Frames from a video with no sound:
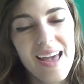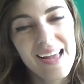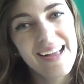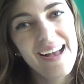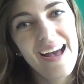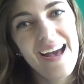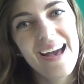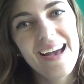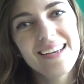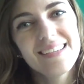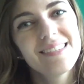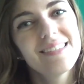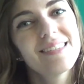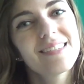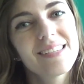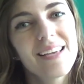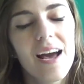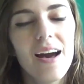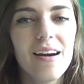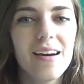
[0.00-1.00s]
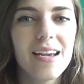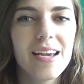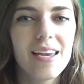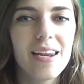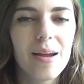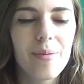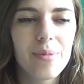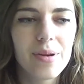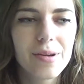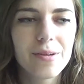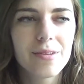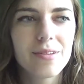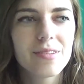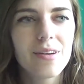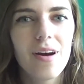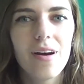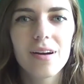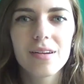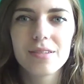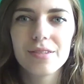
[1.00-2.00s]
guys, it's Kelly and I'm here to
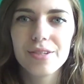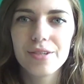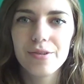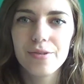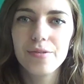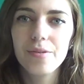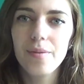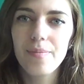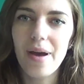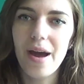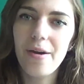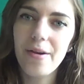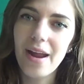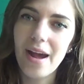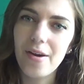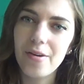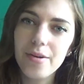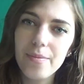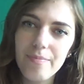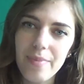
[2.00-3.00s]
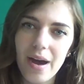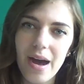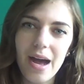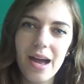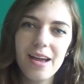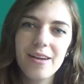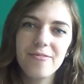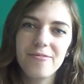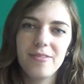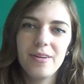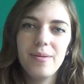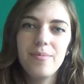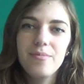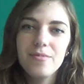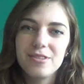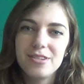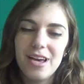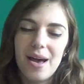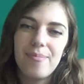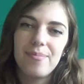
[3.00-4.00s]
talk to you about how to buy from
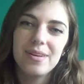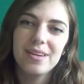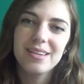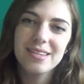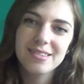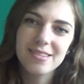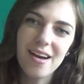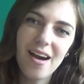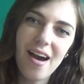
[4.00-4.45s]
Japanese